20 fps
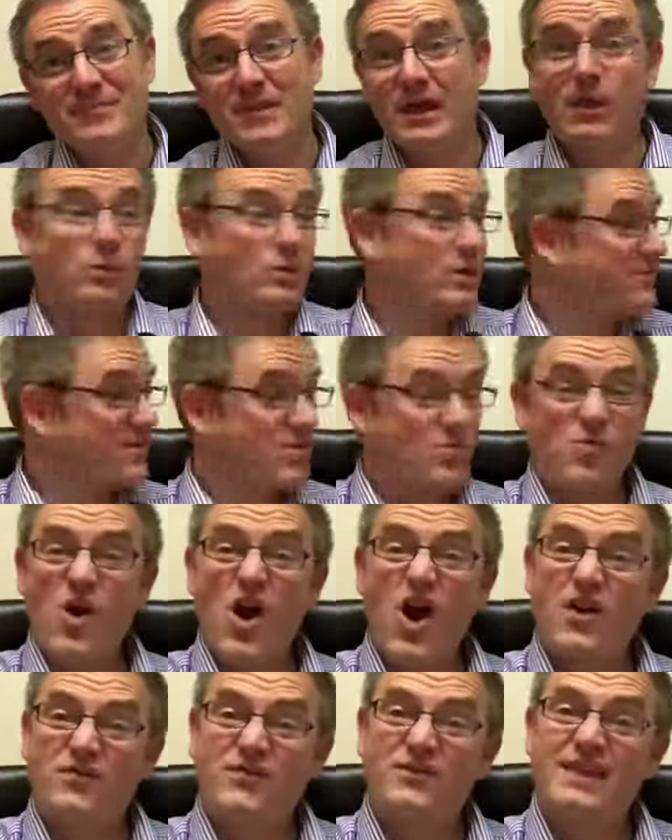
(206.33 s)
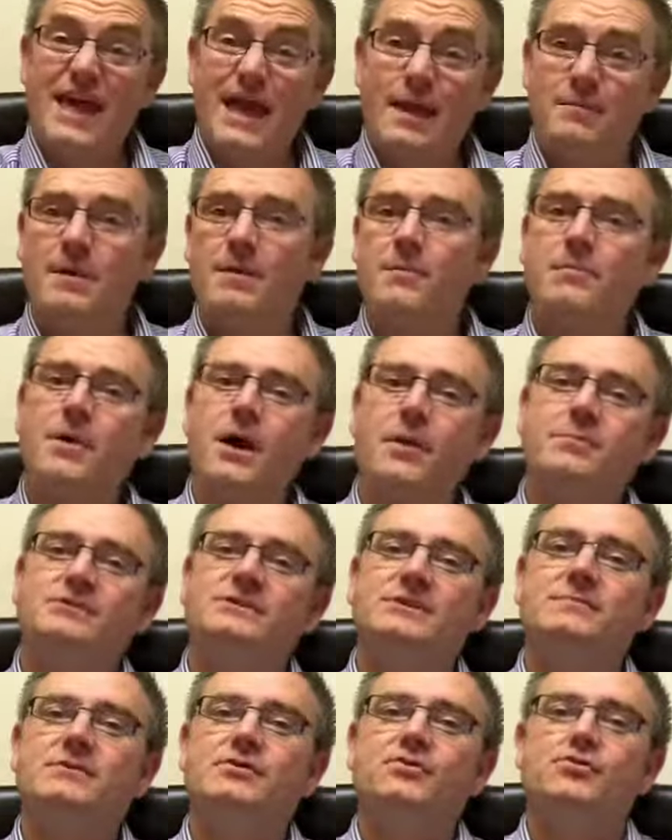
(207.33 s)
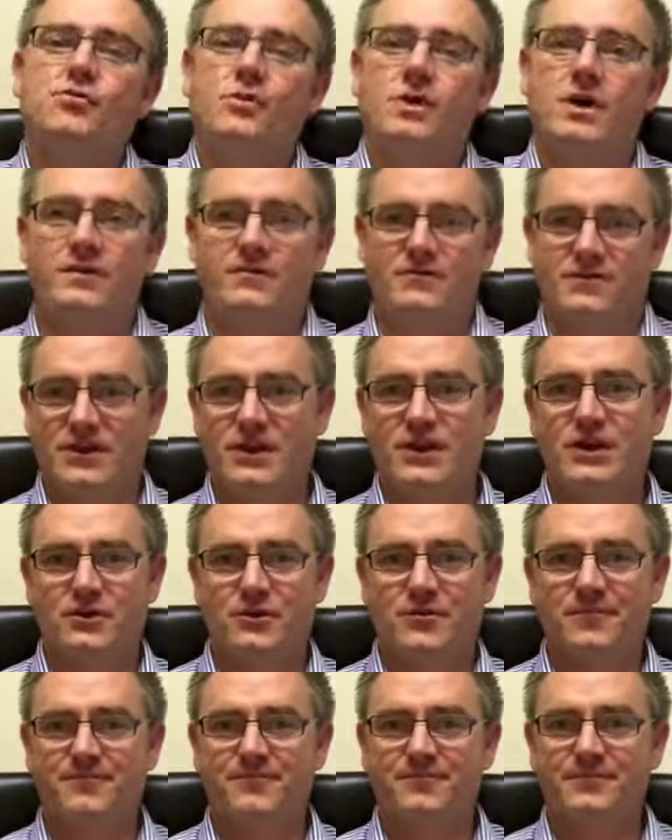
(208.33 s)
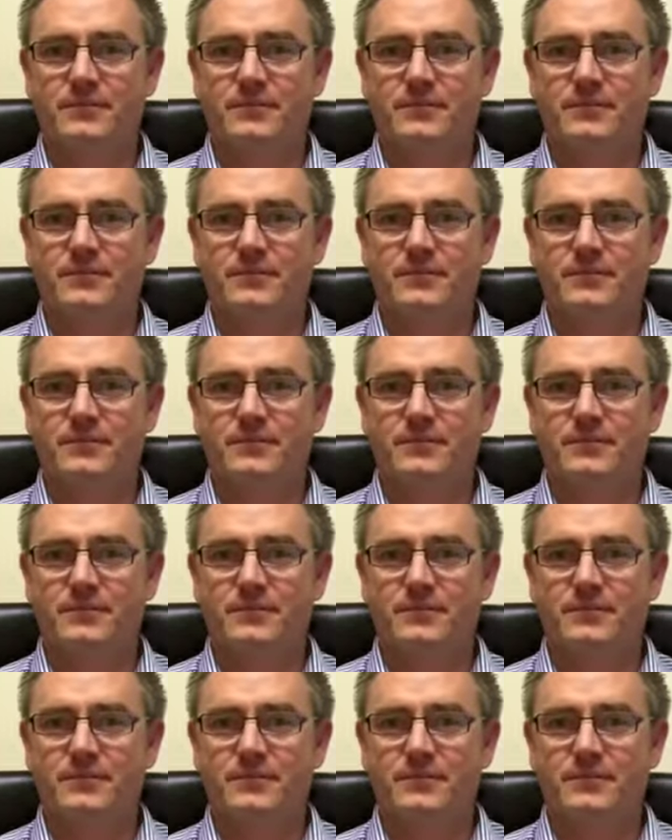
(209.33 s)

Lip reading: And I wonder if it worked for them, it might be something that would work for you.